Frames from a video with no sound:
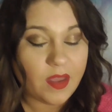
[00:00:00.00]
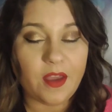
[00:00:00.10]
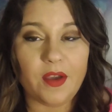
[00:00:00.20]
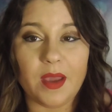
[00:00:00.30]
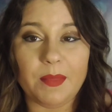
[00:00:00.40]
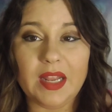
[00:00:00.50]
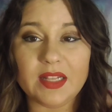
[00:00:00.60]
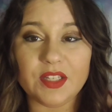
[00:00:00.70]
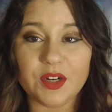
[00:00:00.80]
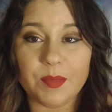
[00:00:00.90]
Okay, I'm going to
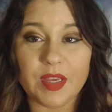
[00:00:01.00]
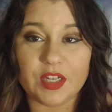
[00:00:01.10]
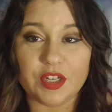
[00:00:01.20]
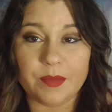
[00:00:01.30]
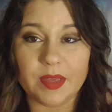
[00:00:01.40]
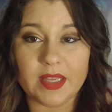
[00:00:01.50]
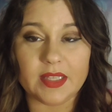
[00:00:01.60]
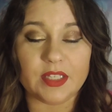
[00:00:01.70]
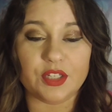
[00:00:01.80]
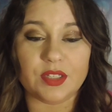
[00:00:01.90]
insert a picture
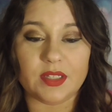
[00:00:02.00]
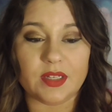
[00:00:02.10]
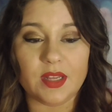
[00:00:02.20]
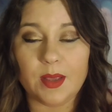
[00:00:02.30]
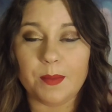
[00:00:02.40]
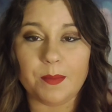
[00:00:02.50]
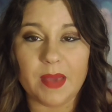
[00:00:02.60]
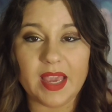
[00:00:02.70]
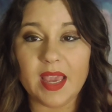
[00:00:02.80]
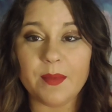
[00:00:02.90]
because just
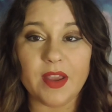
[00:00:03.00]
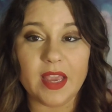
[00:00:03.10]
my camera